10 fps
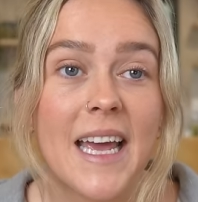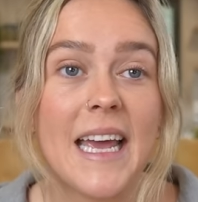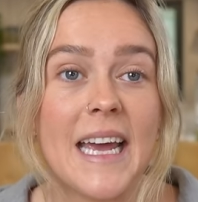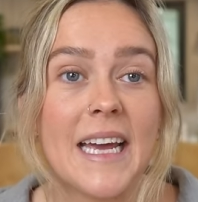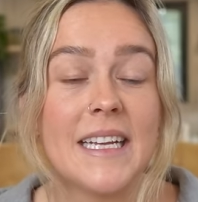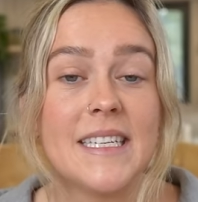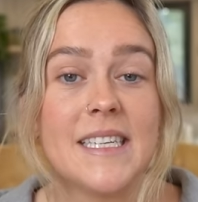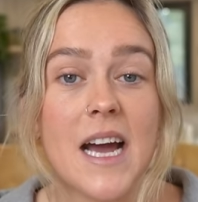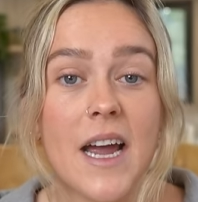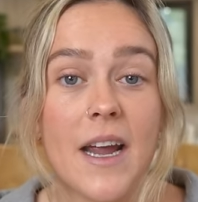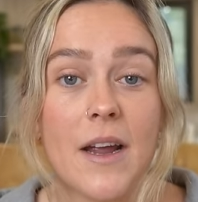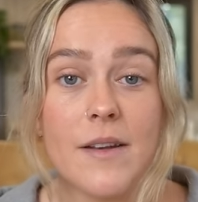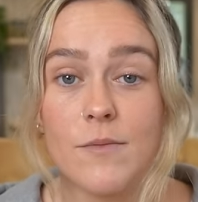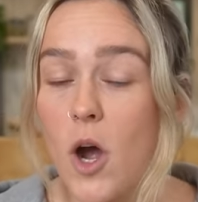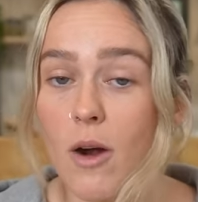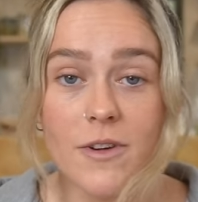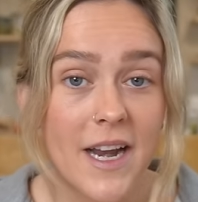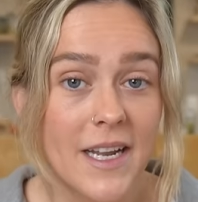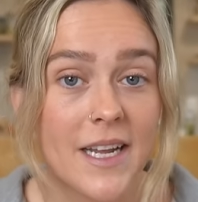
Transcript: and I got right